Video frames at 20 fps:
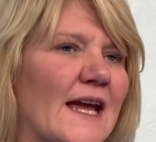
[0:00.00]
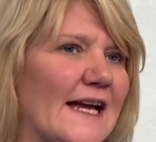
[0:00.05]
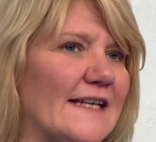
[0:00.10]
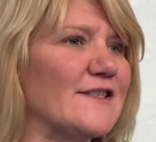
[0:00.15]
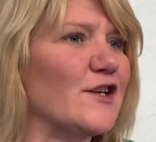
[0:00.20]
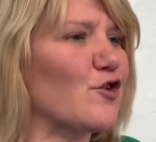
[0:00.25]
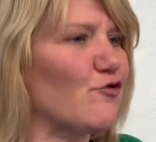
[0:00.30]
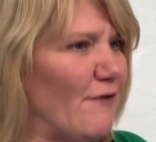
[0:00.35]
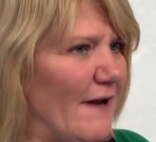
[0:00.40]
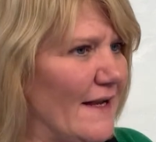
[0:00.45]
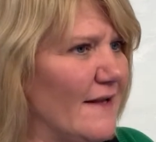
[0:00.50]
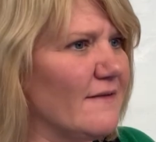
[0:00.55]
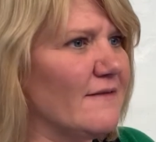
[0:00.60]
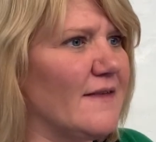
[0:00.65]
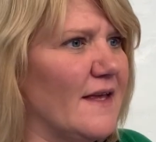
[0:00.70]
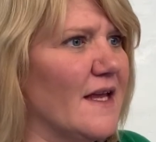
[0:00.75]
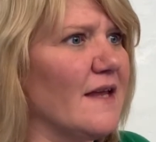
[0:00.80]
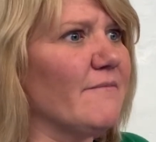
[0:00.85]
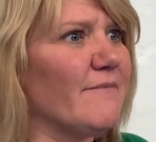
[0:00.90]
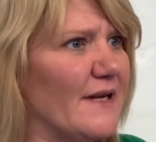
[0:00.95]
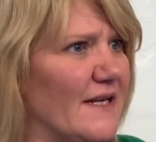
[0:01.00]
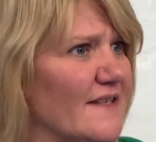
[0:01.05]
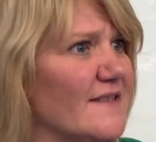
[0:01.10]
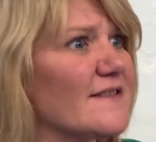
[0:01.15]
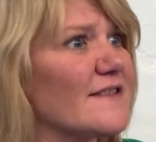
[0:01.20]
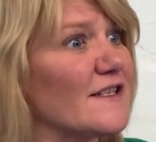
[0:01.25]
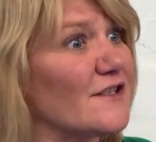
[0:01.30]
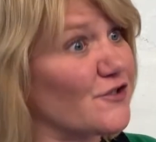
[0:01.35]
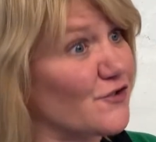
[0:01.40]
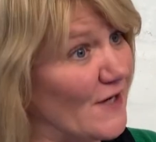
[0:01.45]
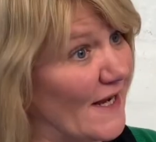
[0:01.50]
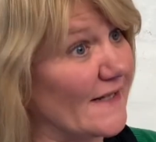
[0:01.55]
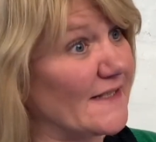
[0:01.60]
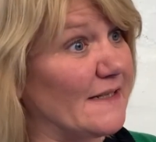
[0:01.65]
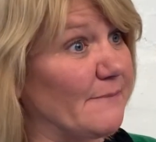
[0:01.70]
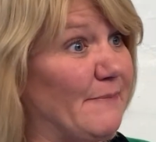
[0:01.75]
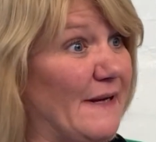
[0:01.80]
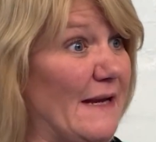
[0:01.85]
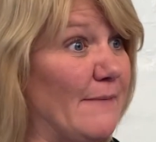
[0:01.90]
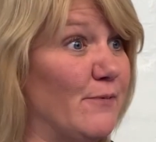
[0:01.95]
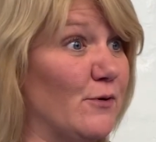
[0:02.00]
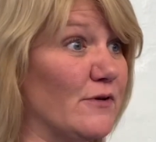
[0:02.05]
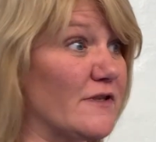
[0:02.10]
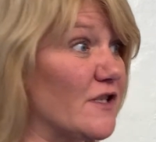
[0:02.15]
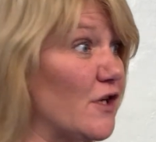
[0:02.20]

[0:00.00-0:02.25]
it's a great thing, but it's distracted people.